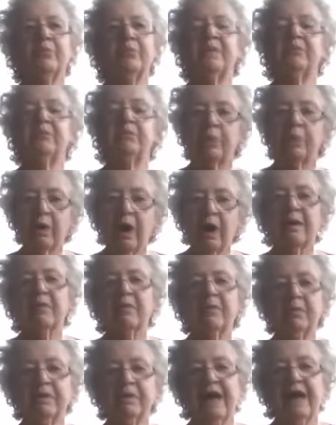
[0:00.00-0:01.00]
can't
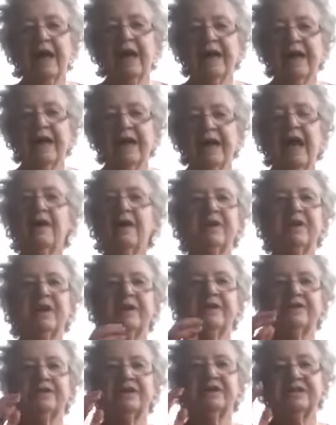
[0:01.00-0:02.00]
remember, but
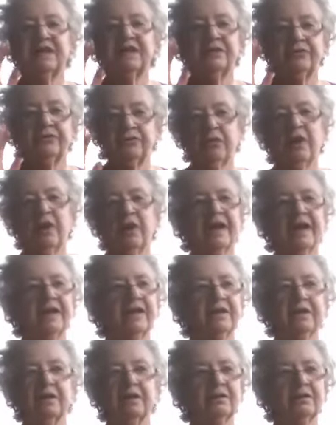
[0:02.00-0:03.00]
probably I have, but
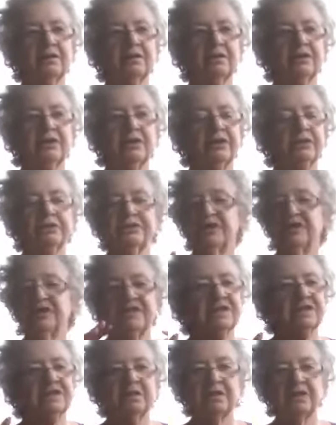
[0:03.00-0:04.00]
I just say try
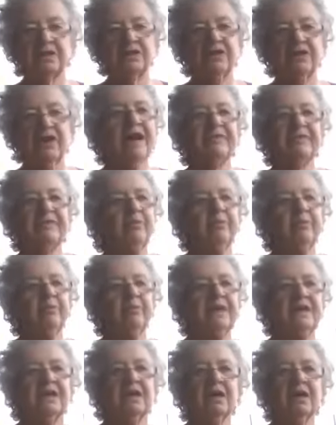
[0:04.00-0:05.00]
it. You know, just,
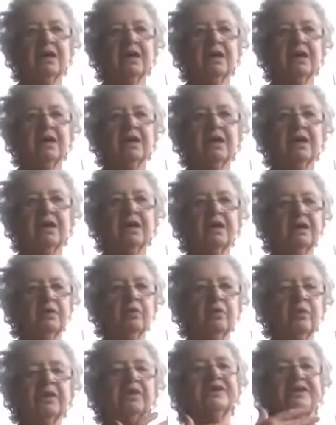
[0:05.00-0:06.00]
you have to
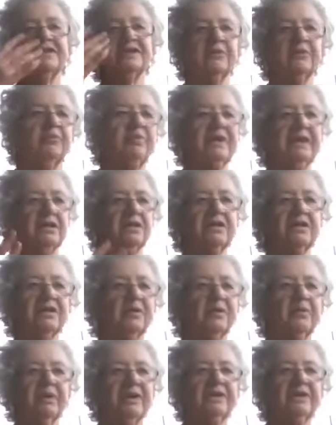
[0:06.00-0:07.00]
be
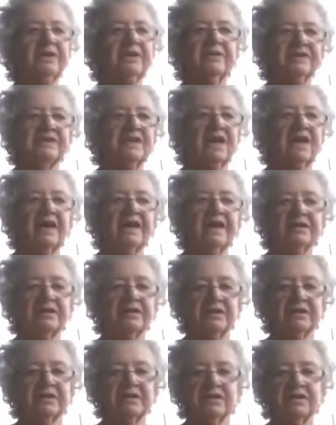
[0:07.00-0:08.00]
willing to be a little bit
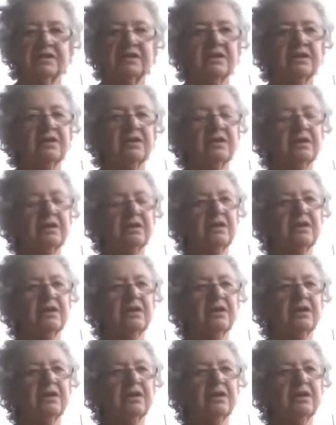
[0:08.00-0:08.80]
of a scientist.